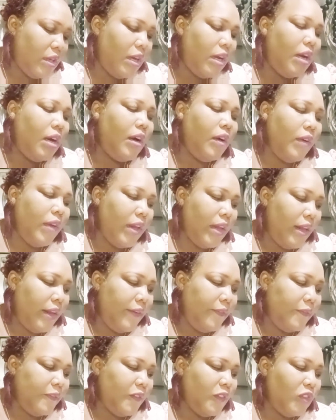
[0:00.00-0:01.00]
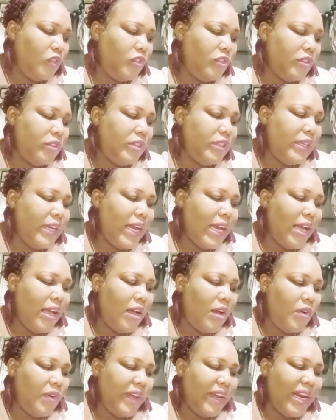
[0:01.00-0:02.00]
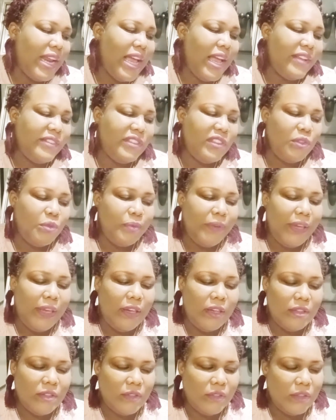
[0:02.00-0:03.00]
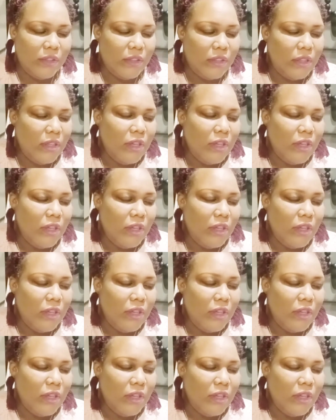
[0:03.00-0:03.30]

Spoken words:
Oh, okay. So now it has the weeks.